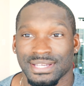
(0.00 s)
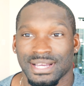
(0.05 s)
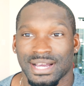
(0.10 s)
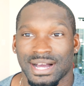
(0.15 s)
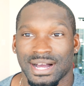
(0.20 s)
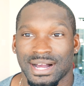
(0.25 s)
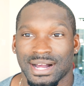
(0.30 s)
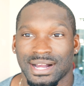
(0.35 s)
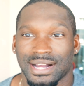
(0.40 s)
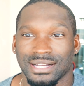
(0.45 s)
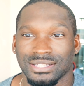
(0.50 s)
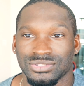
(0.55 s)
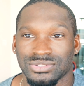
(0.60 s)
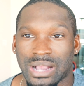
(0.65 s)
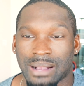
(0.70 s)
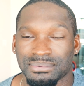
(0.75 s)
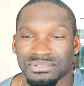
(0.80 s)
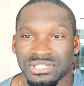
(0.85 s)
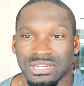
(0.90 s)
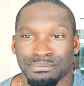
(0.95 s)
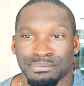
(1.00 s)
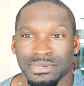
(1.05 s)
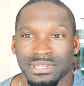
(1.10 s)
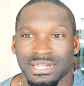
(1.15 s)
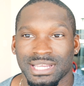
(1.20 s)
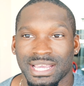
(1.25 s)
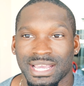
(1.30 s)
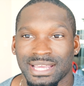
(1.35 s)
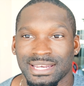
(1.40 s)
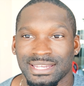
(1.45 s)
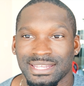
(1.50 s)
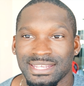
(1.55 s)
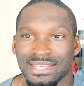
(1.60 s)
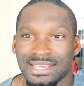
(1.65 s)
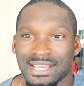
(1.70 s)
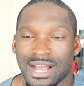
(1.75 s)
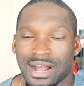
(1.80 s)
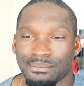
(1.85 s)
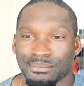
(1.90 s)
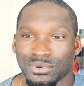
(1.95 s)
dropshipping and
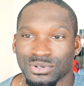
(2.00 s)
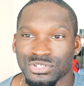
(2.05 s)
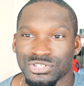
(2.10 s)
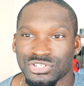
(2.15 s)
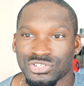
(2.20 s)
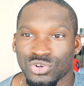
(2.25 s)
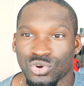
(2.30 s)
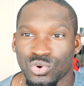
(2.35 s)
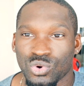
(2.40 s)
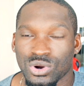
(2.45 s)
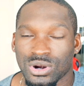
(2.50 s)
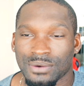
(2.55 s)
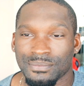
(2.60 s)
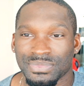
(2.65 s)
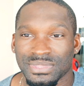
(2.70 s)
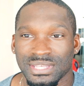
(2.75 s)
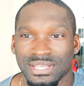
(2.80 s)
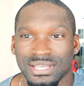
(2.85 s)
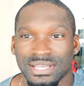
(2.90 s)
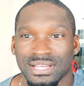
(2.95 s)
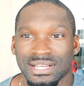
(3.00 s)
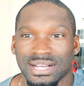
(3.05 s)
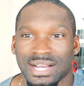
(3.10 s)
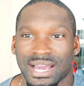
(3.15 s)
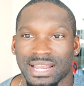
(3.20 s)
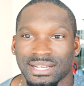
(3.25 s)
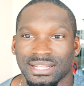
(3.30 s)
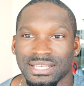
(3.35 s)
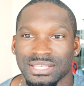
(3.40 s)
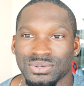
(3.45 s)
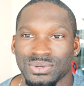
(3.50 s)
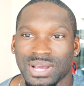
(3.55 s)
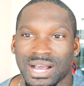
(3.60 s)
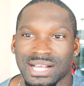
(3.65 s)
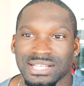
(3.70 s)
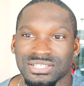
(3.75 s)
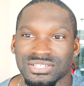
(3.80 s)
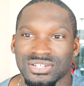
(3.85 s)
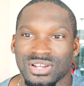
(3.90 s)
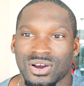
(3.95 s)
e-commerce store. Kind of let you
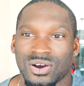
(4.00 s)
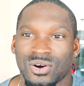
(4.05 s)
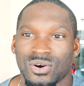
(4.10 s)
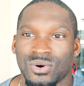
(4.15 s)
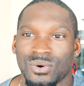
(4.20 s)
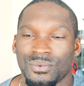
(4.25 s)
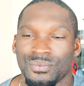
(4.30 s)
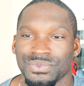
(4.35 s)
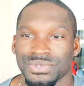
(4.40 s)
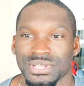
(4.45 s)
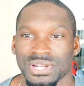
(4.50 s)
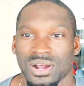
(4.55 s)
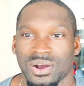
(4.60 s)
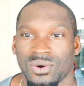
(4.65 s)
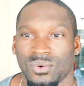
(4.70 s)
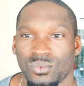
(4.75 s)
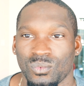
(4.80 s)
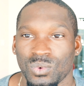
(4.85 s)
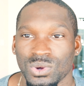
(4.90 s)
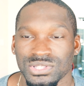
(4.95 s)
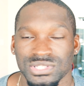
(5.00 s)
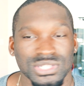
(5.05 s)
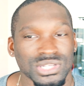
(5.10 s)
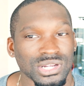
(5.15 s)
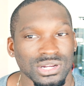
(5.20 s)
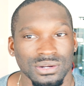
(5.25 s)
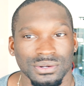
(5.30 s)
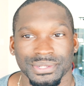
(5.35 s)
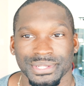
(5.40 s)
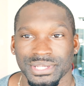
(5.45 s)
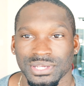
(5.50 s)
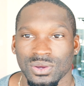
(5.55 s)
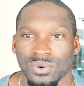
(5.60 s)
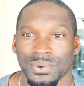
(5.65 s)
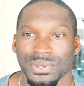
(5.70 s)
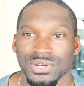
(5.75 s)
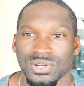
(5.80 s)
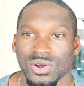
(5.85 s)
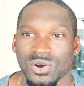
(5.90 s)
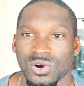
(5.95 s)
guys know, what's currently
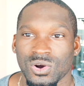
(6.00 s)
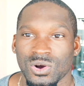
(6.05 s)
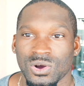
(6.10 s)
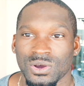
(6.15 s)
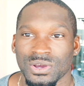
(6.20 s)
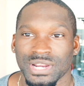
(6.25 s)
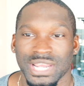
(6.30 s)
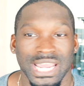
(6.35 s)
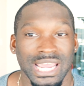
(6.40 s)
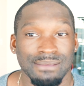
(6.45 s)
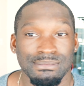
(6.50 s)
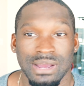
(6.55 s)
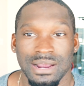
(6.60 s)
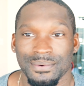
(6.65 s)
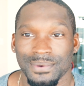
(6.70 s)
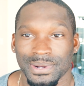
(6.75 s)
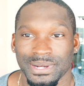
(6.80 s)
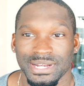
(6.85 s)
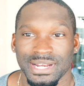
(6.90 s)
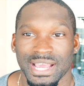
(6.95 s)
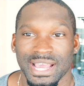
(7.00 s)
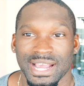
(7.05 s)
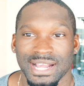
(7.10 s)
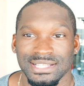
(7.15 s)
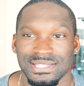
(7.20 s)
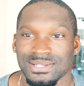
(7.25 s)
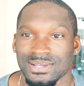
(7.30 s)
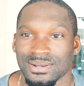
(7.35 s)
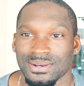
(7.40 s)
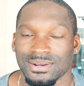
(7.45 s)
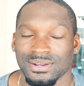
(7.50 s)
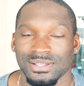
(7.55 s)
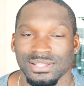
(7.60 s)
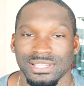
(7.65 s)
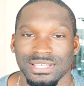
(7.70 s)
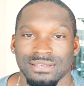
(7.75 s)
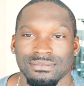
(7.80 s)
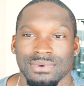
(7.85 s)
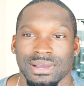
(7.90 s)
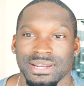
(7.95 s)
going on. Am I running ads
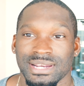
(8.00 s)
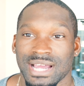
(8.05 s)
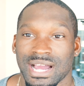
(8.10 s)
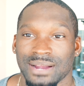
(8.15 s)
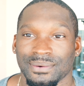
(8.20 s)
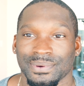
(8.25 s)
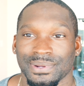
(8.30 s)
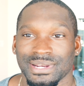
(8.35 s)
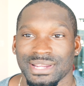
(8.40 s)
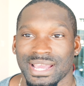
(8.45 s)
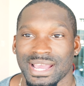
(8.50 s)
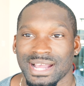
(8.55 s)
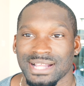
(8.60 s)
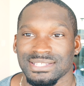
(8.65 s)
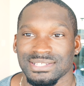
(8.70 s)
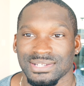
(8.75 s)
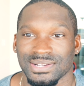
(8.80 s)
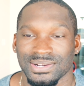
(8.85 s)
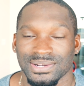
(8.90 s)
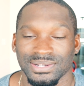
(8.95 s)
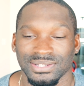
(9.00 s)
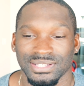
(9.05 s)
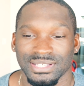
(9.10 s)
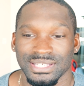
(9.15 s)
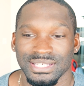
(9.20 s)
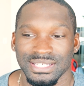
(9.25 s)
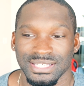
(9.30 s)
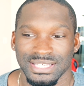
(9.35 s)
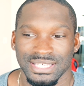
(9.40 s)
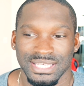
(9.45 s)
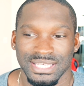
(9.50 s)
currently? Am I not running ads currently?